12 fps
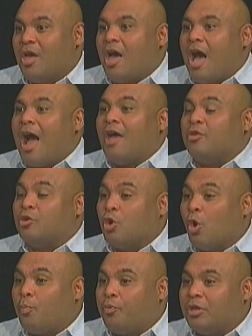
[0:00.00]
either
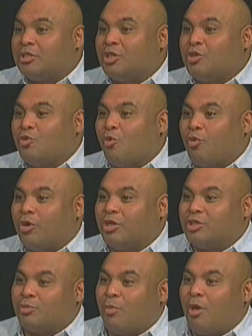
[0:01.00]
no prison or a
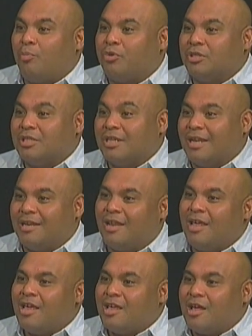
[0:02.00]
small prison. And
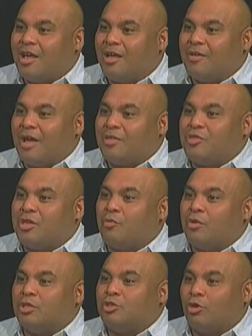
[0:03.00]
I think
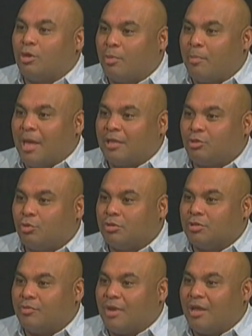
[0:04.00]
when Tony Babato
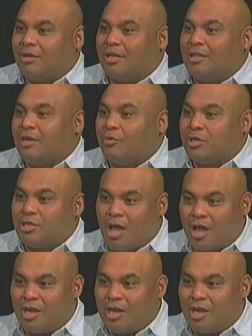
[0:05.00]
was around, they were talking